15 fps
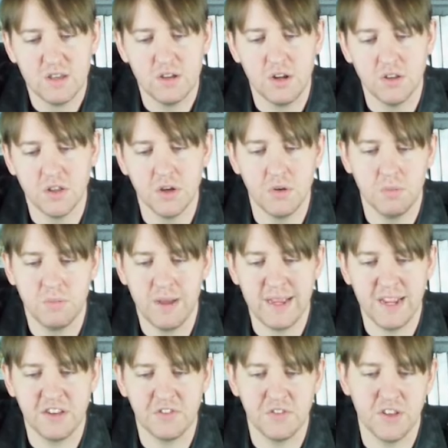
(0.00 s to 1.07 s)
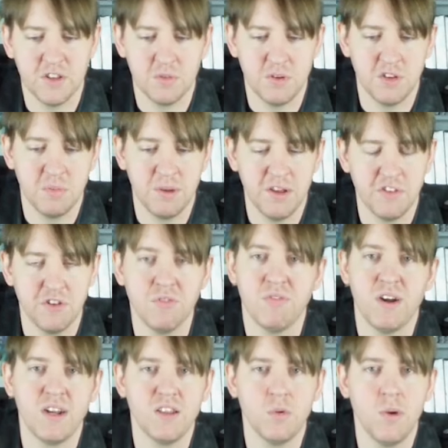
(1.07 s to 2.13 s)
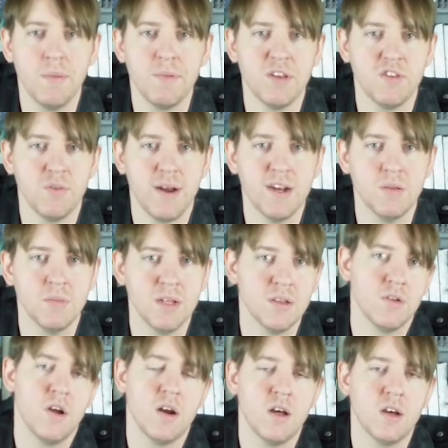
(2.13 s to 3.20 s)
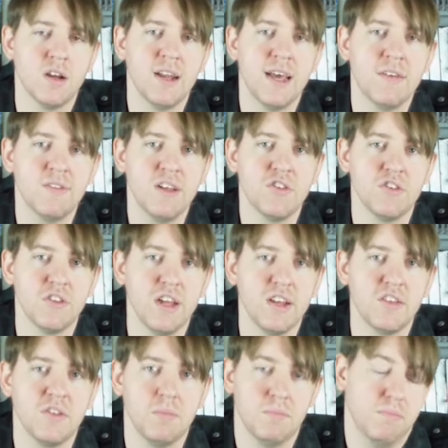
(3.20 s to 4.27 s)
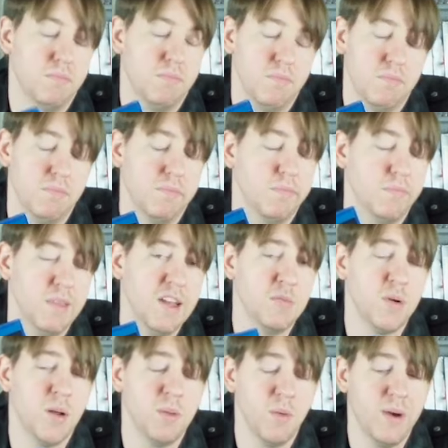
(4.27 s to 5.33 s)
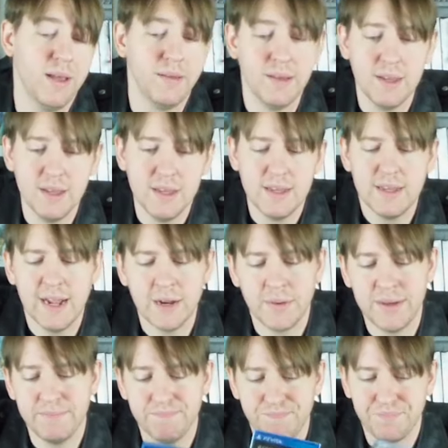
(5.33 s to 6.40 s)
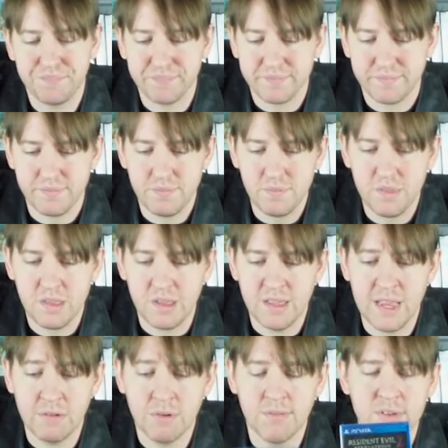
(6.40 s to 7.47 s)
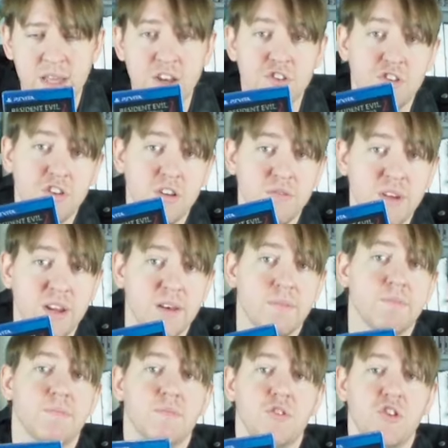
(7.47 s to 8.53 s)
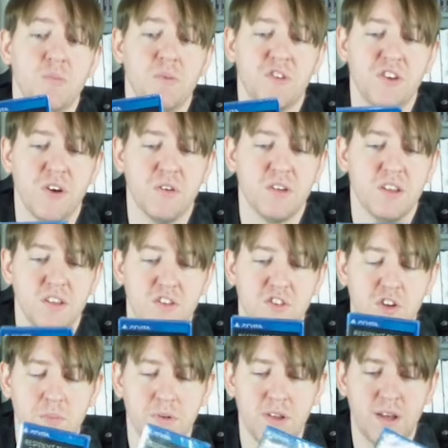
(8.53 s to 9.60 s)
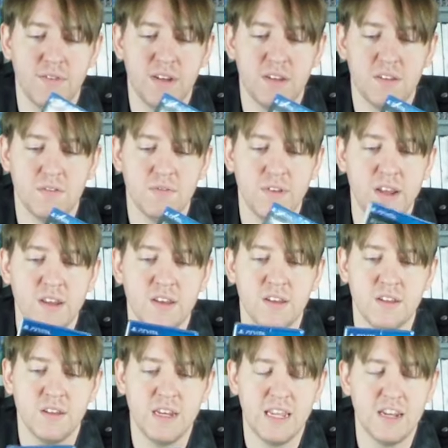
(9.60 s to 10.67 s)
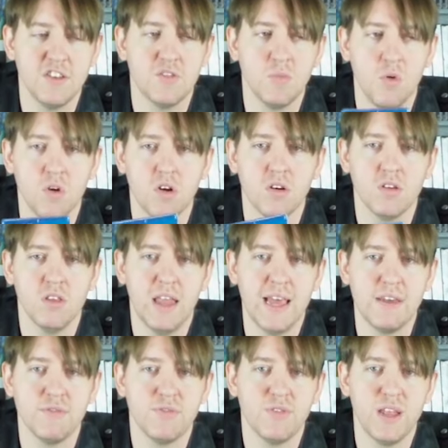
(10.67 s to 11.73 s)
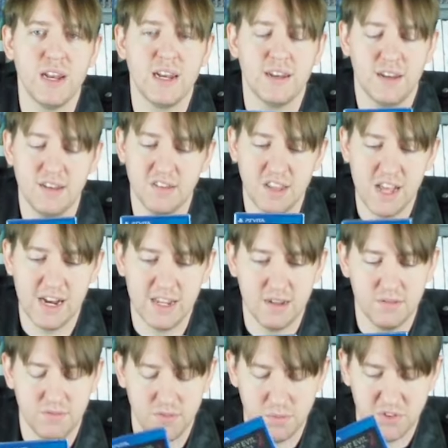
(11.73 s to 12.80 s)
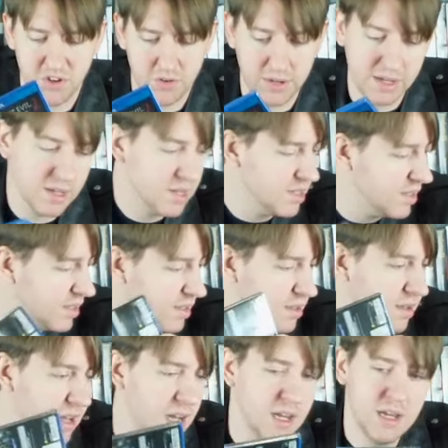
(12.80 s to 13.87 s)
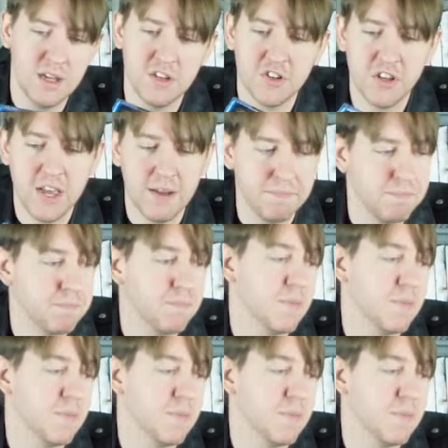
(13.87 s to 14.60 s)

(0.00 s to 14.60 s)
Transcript: Although, I guess for this one it's because you're finding the weapons randomly, and they're not all going to have laser sights. That's probably why. Anyway, yeah, Revelations on Vita. Super stoked. Super love it. Vita needs more life than it is getting from Sony. So yeah.